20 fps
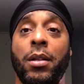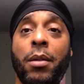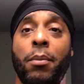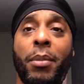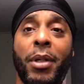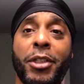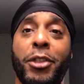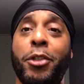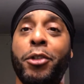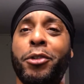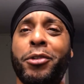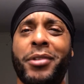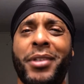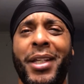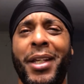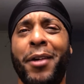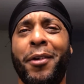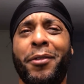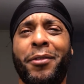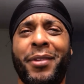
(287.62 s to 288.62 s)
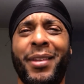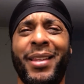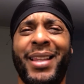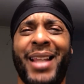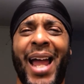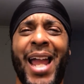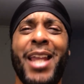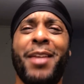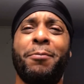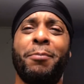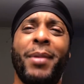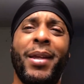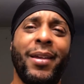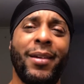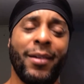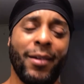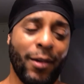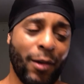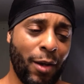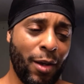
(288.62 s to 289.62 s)
But you still like me?
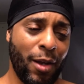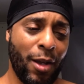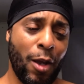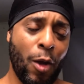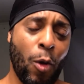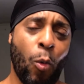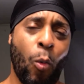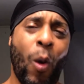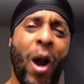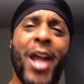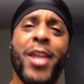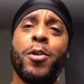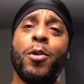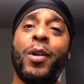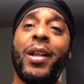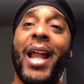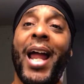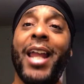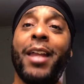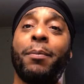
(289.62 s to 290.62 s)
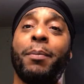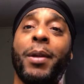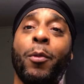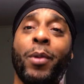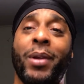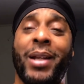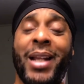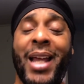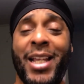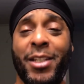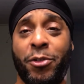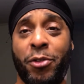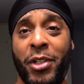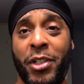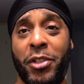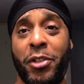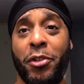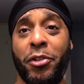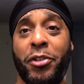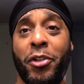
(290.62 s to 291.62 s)
Why you like me when I
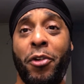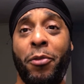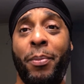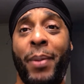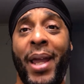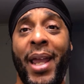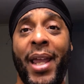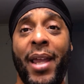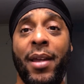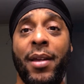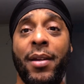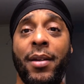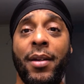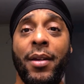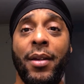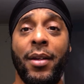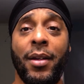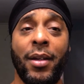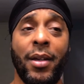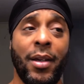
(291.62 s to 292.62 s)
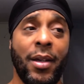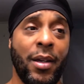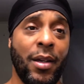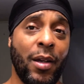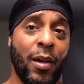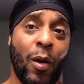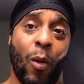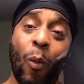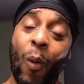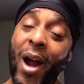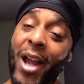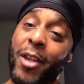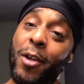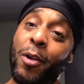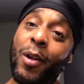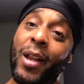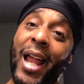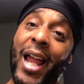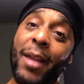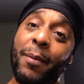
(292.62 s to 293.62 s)
treat you so bad? Why you
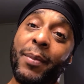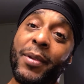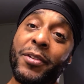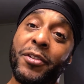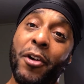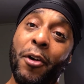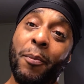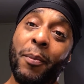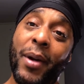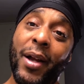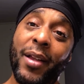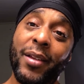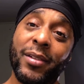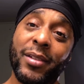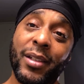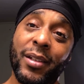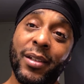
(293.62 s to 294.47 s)
like me so much?